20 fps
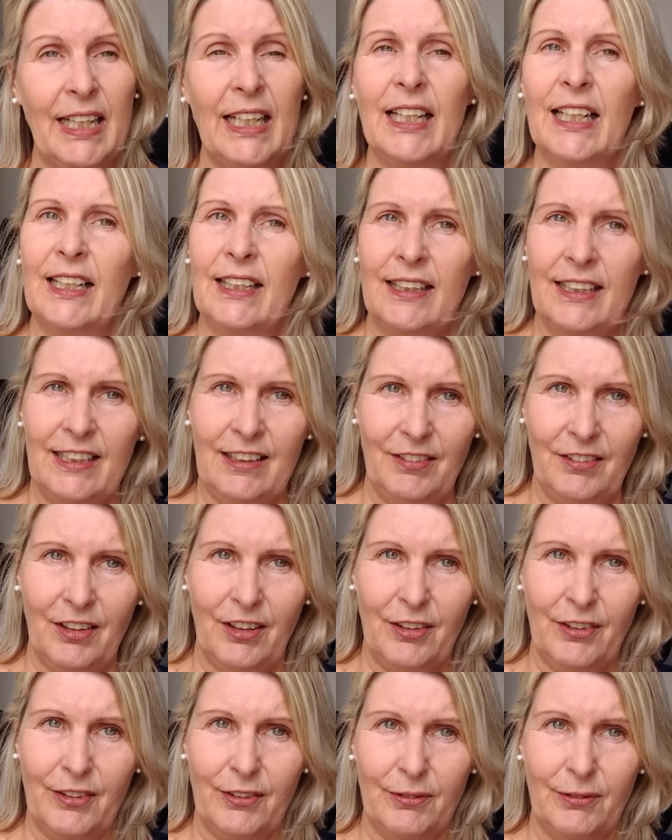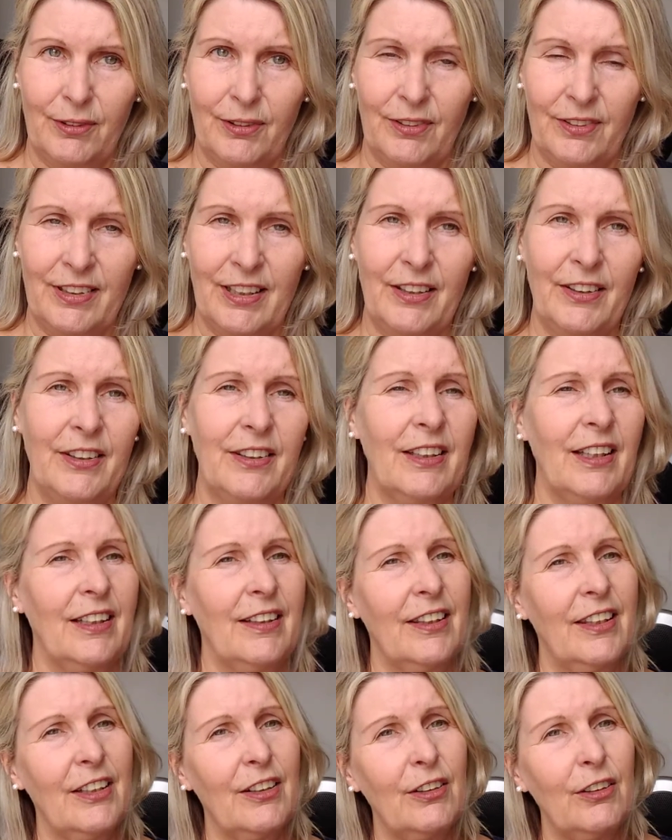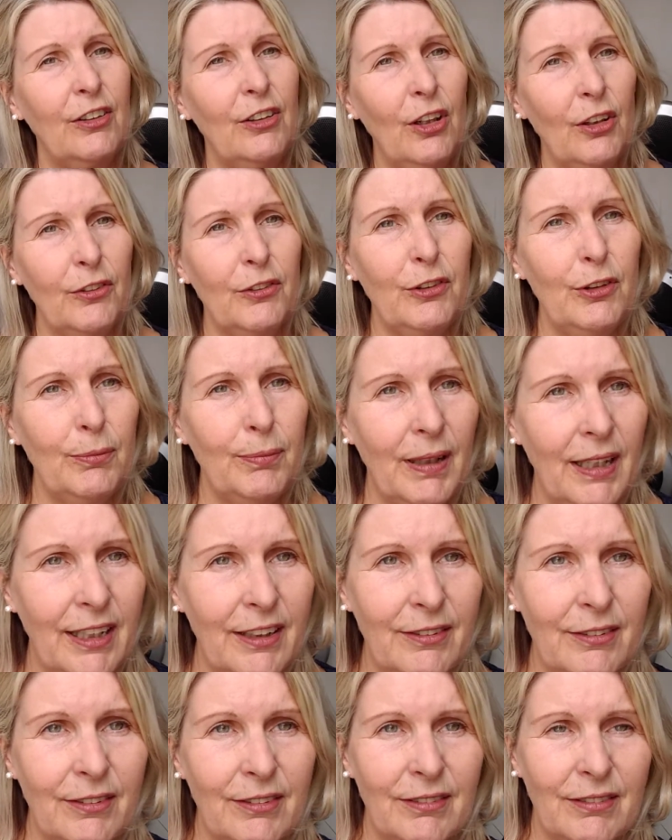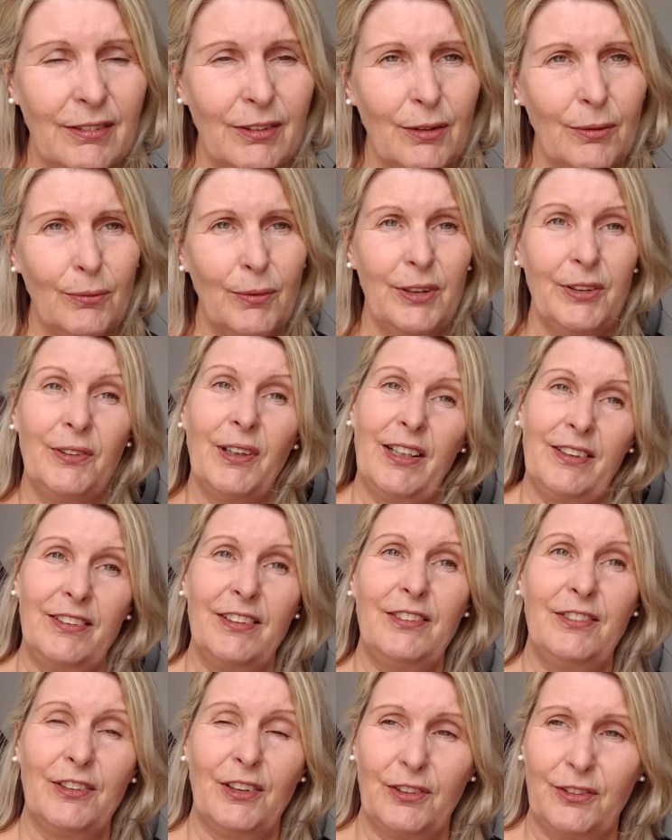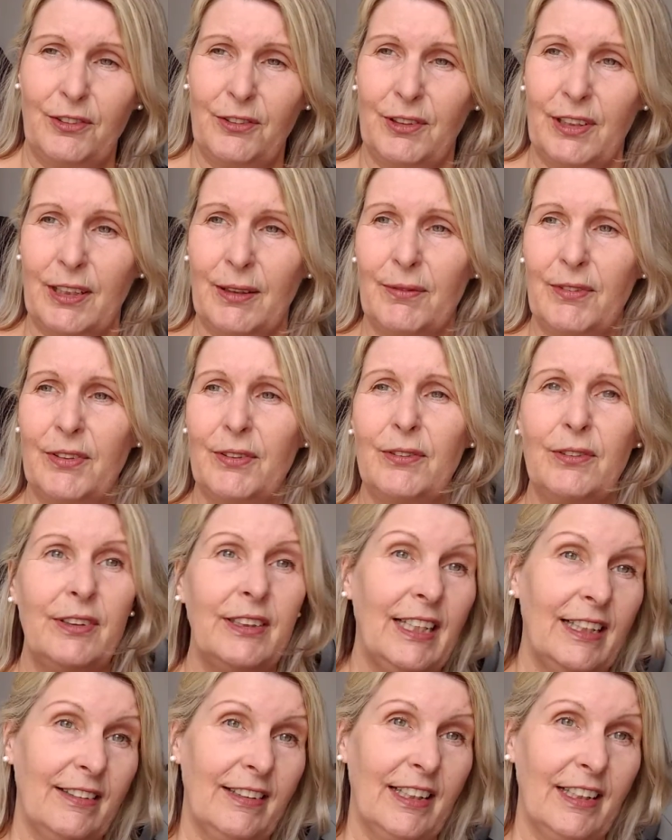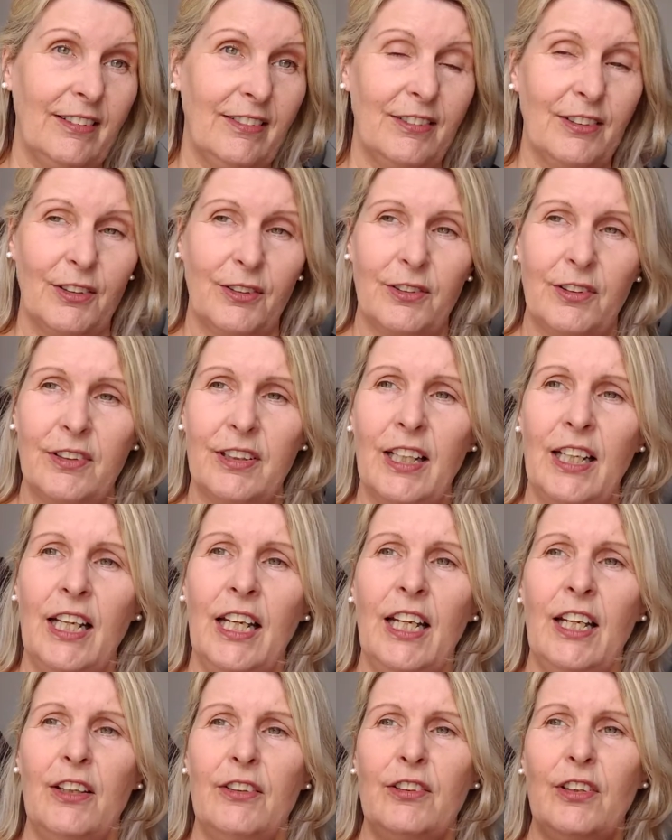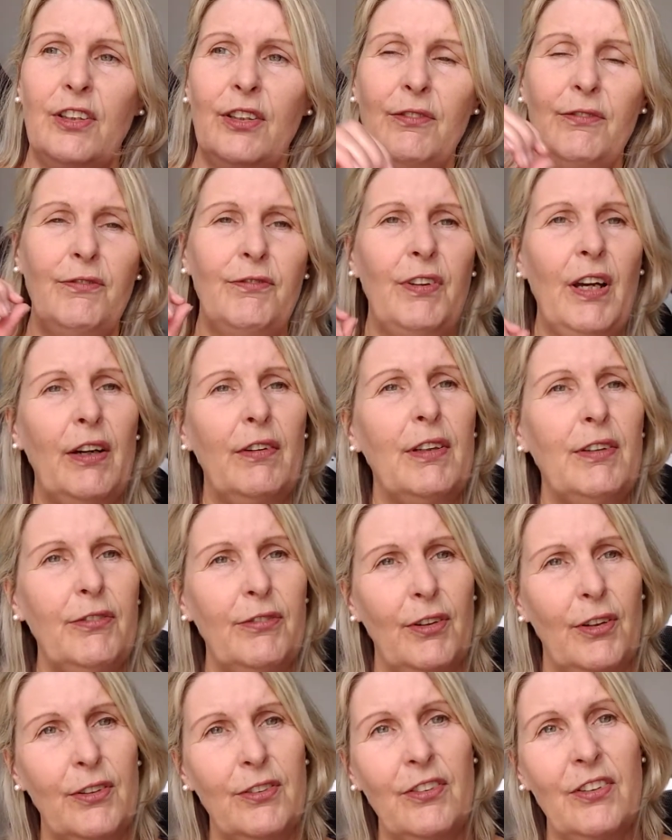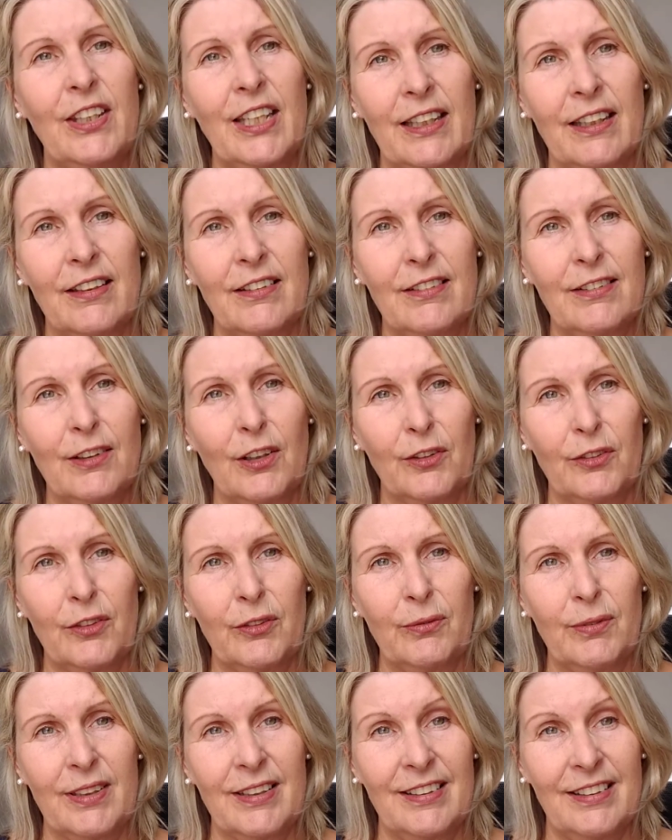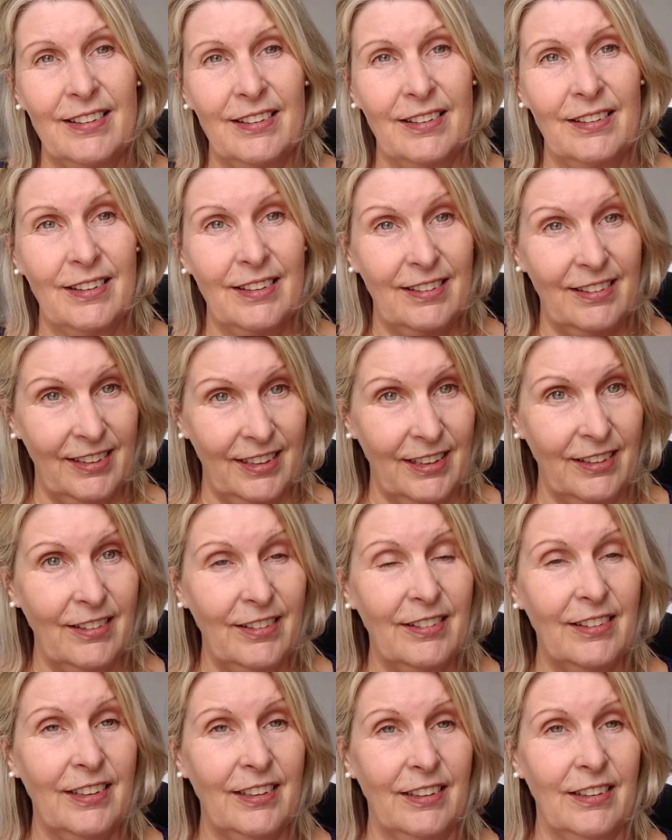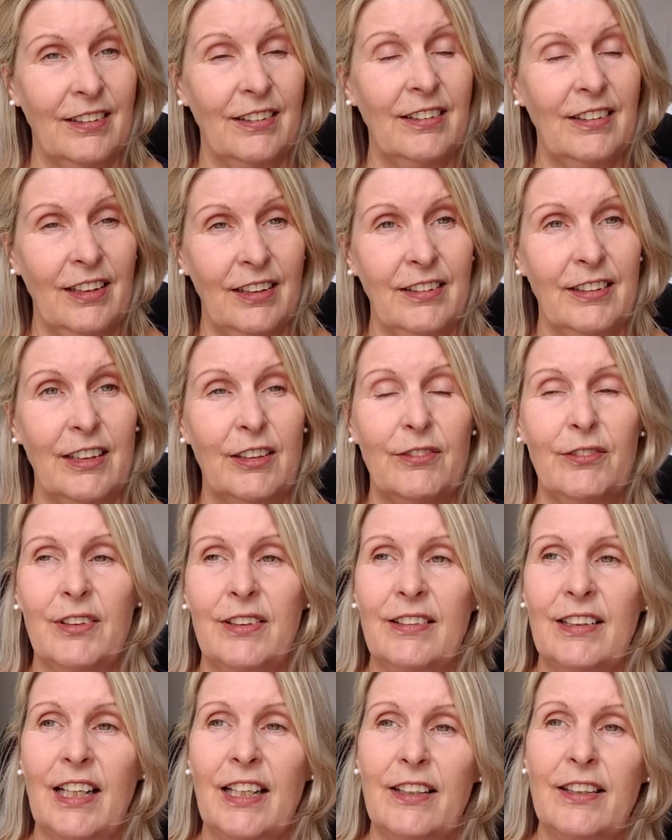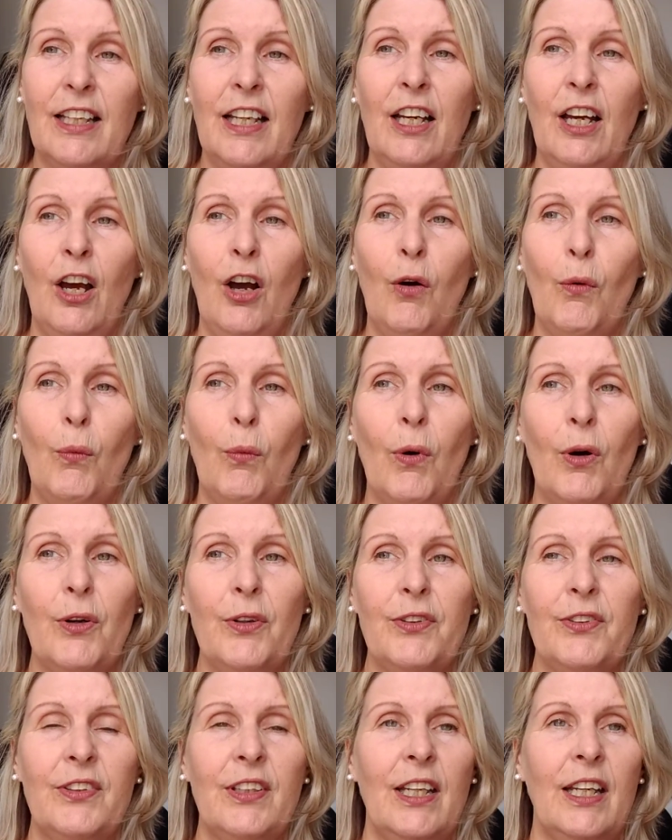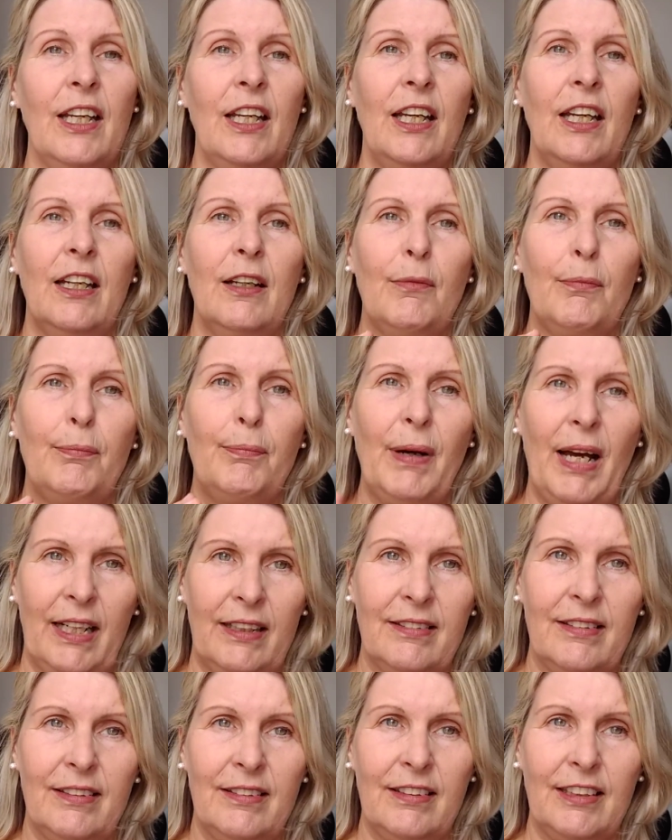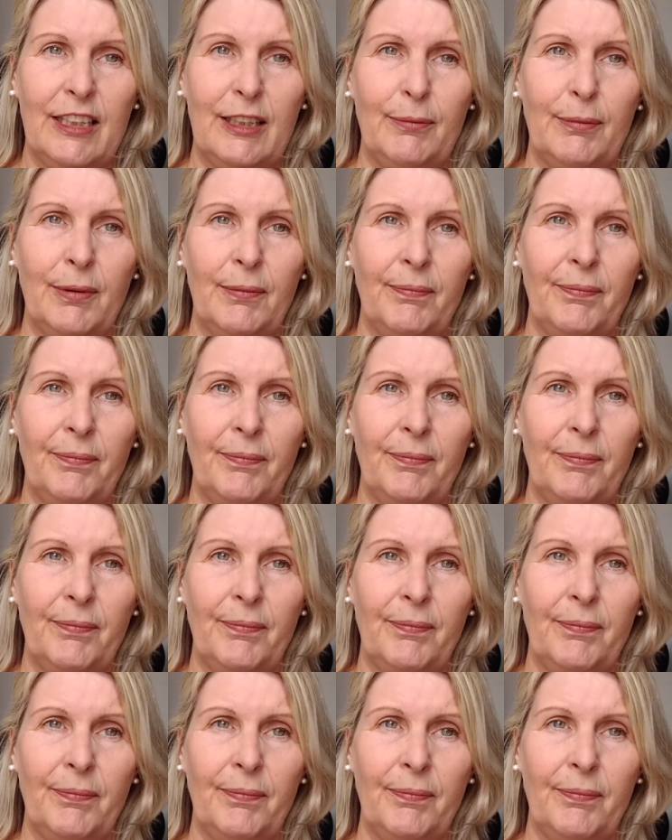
And these are the rules. And they're not too bad when you actually start doing them. So let's get started. So the very first thing that started with SIDS, sudden infant death, was back to sleep.